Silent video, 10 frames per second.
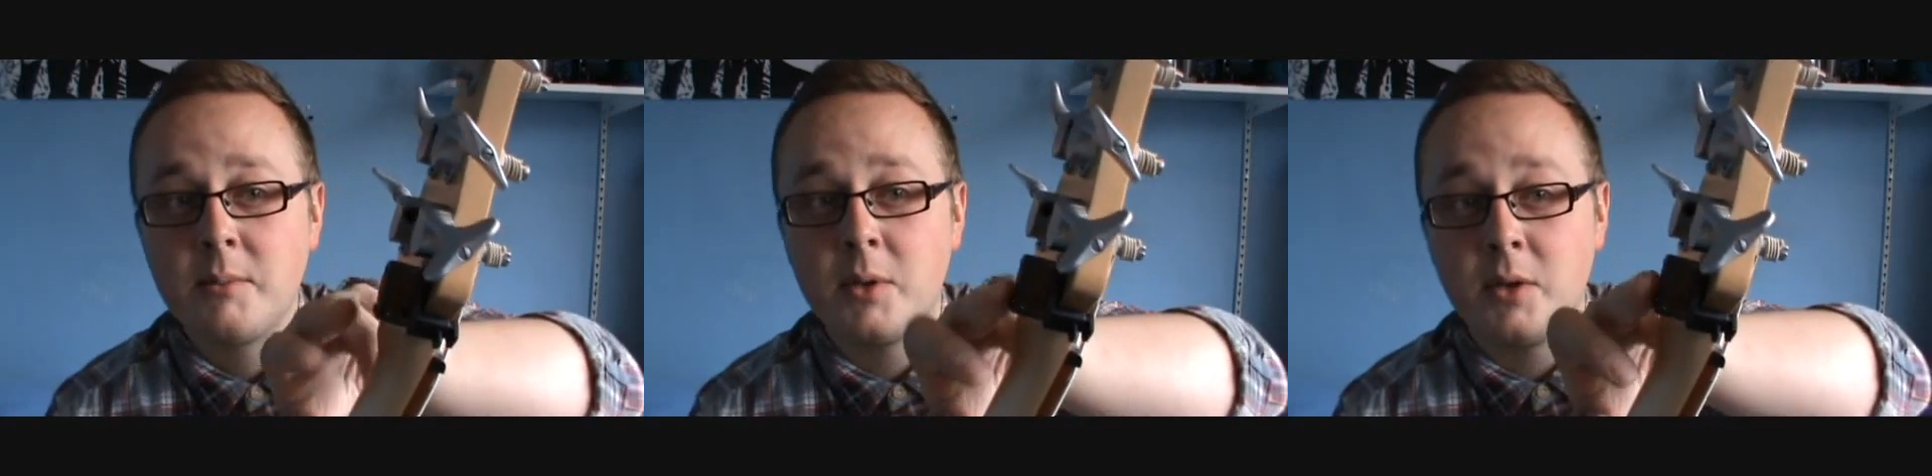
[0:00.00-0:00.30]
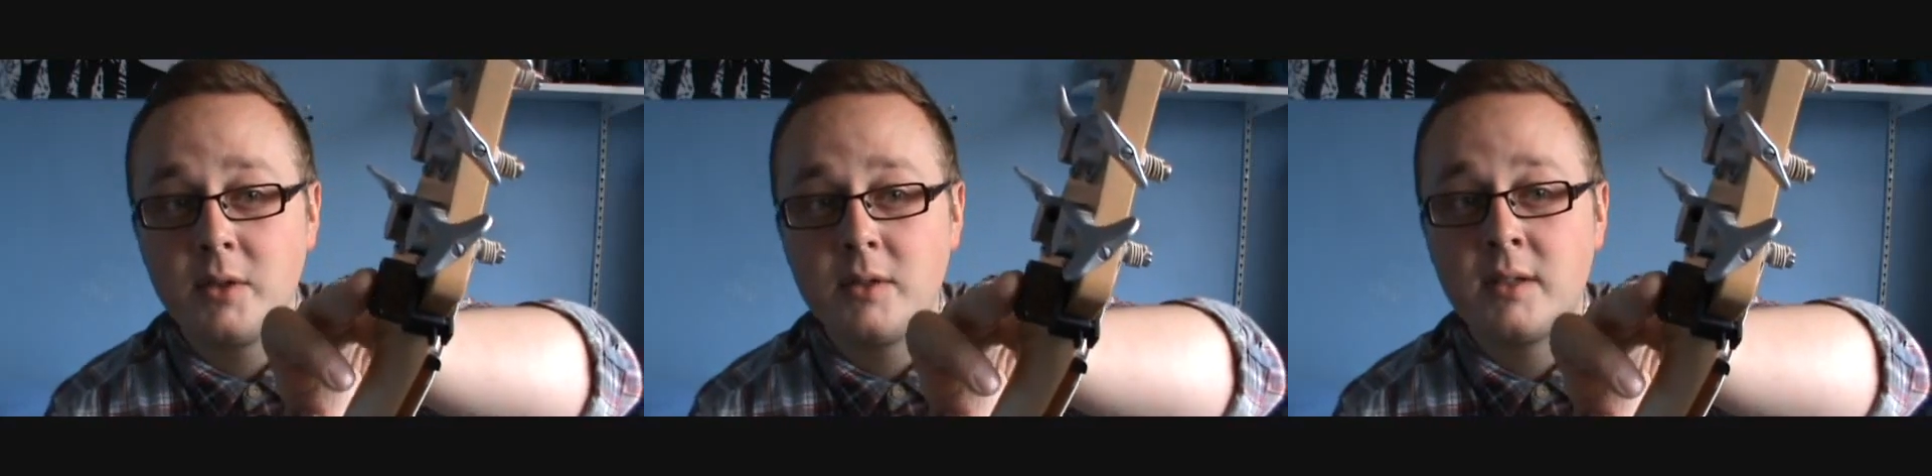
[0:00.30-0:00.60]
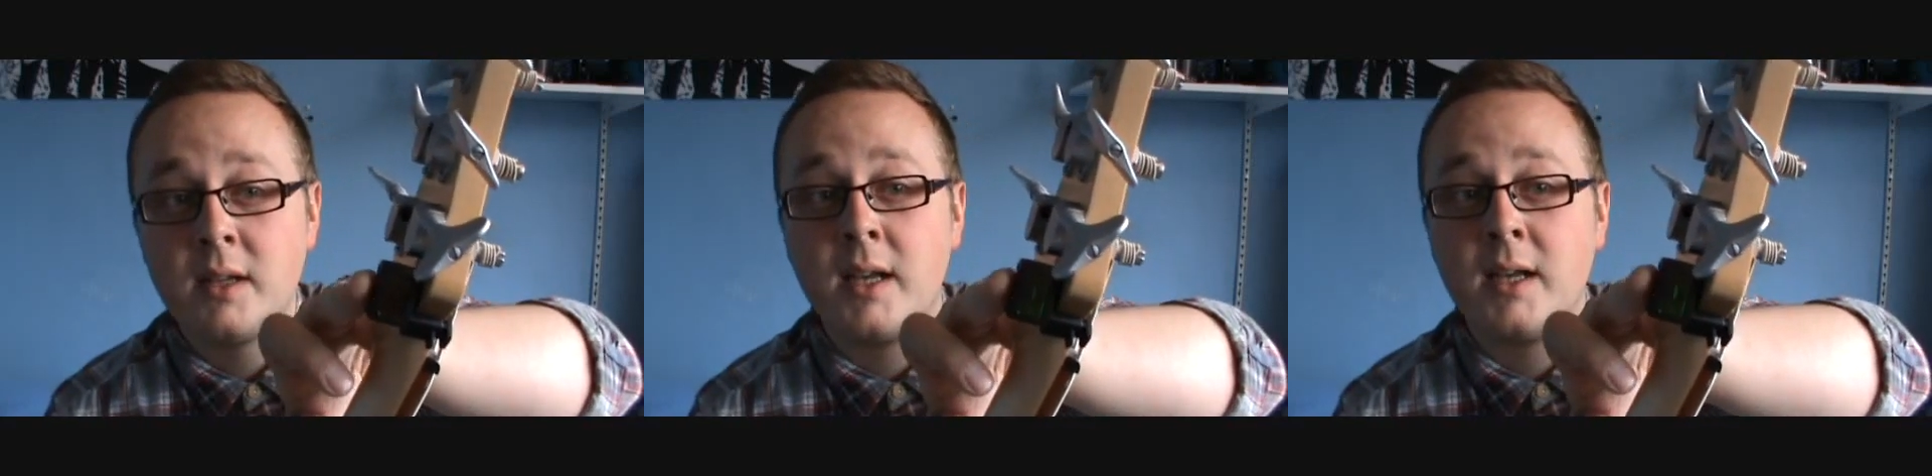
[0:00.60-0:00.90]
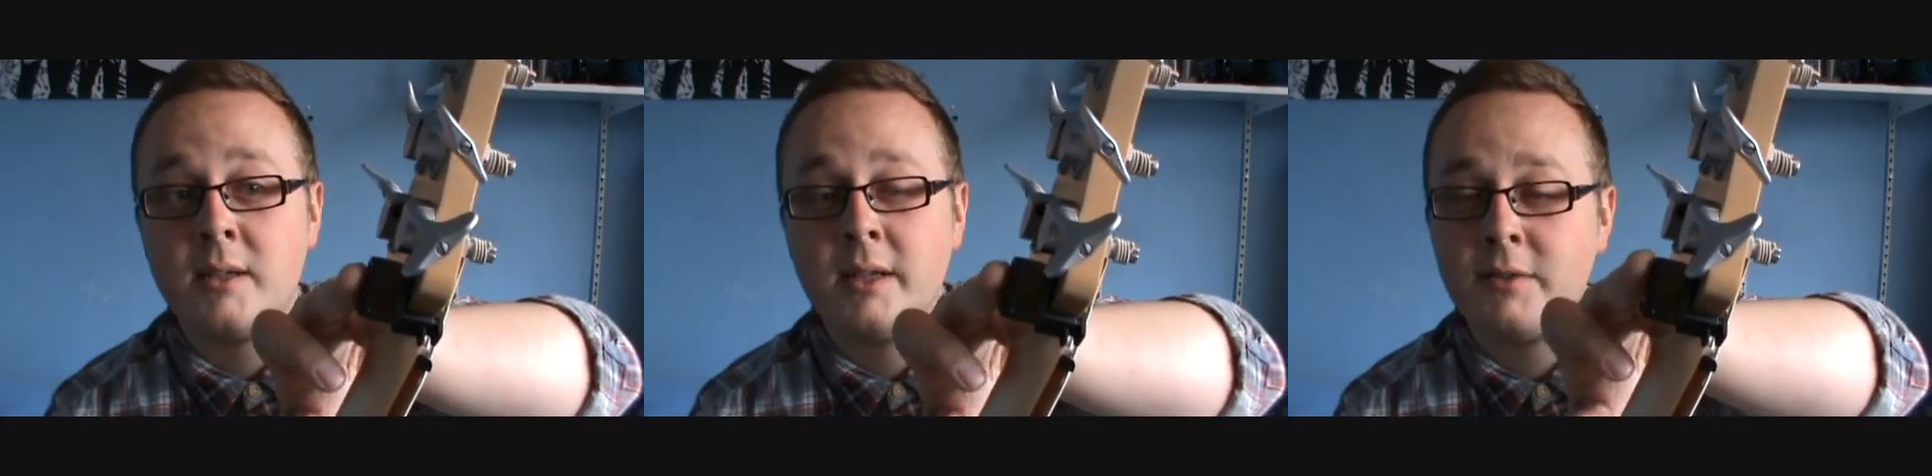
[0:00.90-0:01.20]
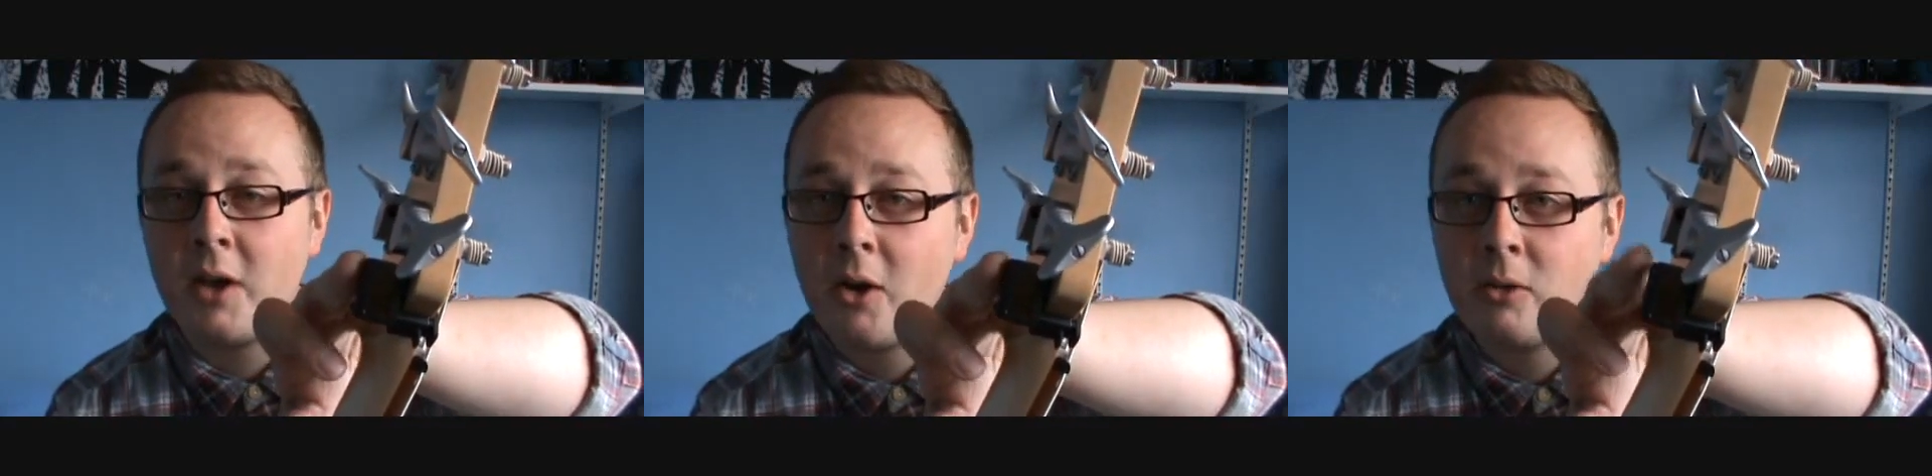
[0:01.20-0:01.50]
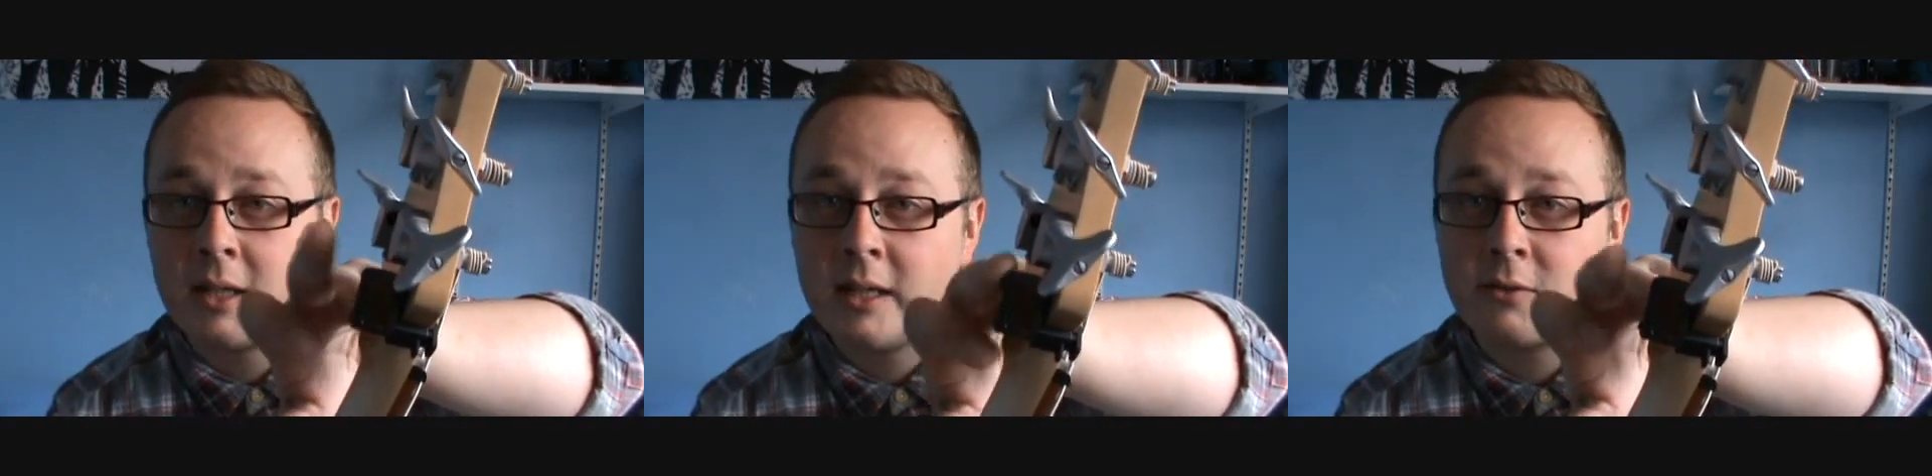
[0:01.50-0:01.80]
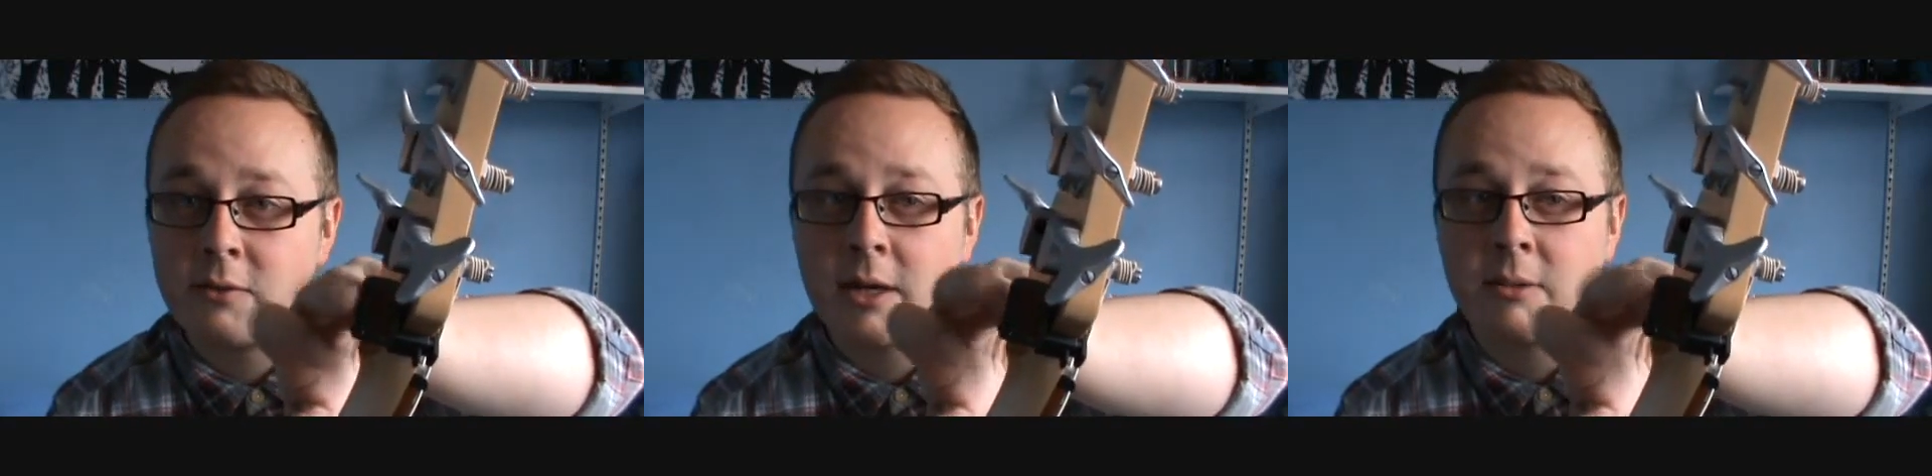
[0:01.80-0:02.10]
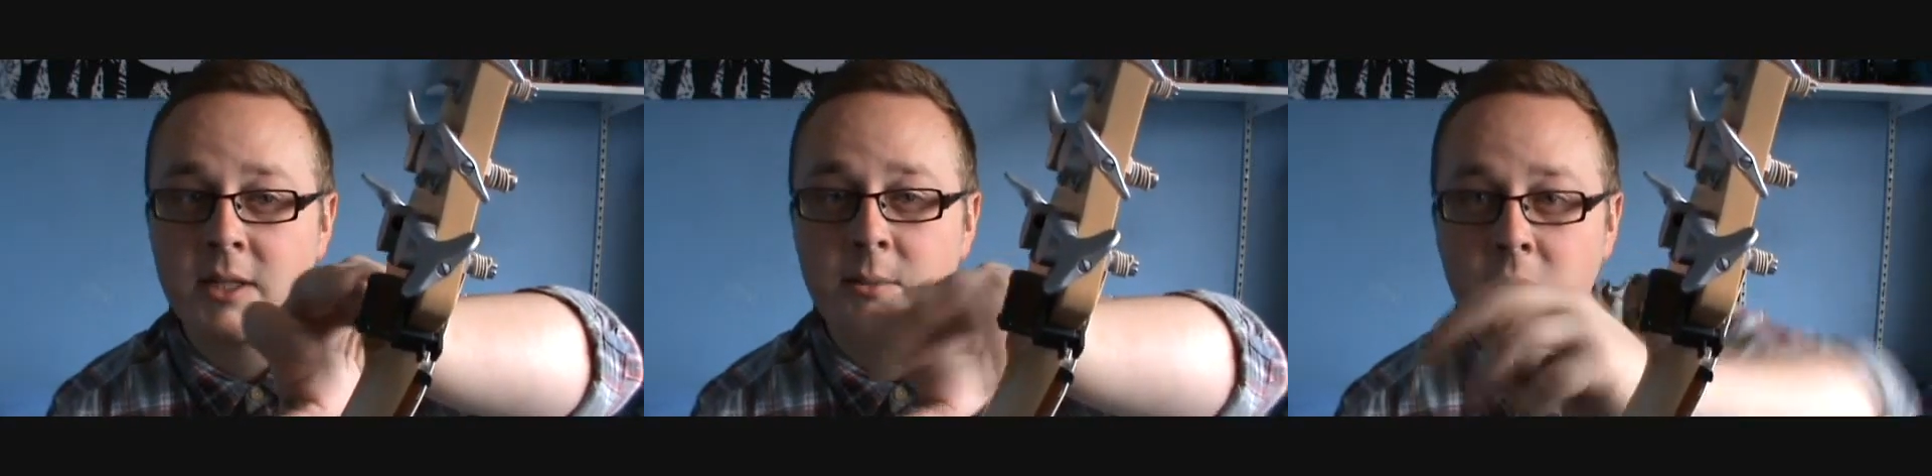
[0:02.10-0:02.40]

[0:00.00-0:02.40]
but if you hold in the frequency